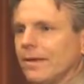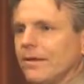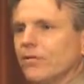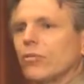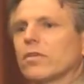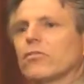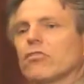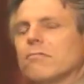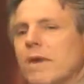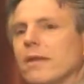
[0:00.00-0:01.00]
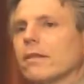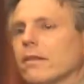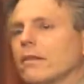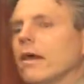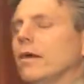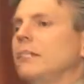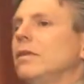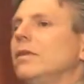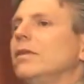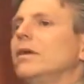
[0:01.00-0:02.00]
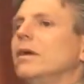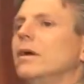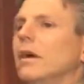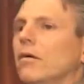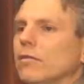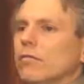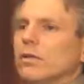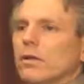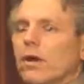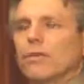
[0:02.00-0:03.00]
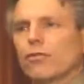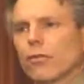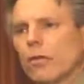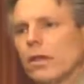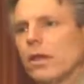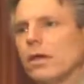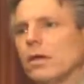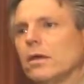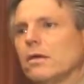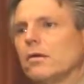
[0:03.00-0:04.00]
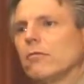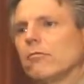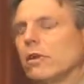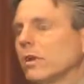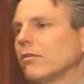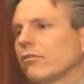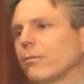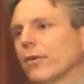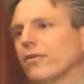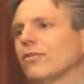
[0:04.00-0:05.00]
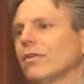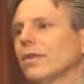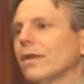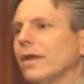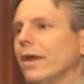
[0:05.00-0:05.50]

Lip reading: She was a tremendous example of a truly religious person.